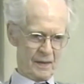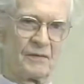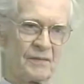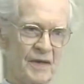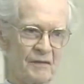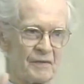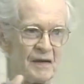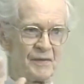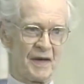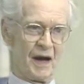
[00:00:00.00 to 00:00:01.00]
They have
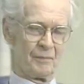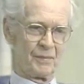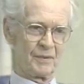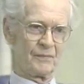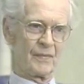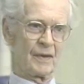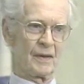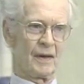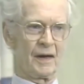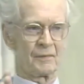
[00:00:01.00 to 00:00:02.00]
given up
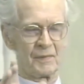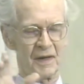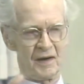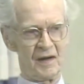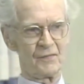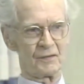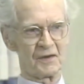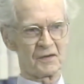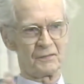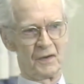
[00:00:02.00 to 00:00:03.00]
on behavior
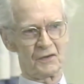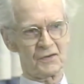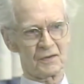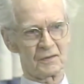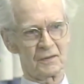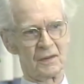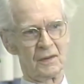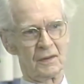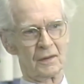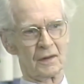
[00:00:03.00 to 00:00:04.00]
as a function
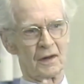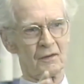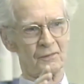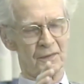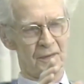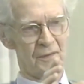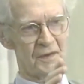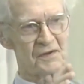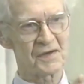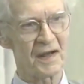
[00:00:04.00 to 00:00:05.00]
of
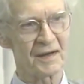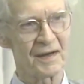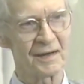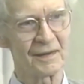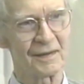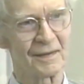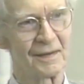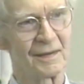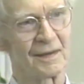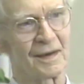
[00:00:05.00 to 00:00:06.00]
the setting
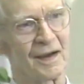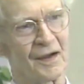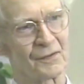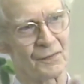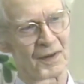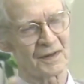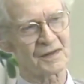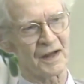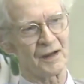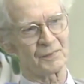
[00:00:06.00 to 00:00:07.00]
and what
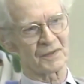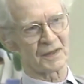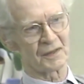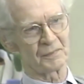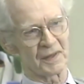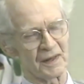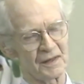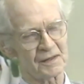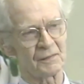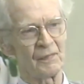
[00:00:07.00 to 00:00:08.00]
has happened in the
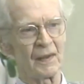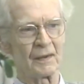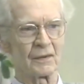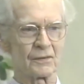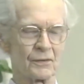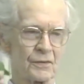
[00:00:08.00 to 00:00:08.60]
past to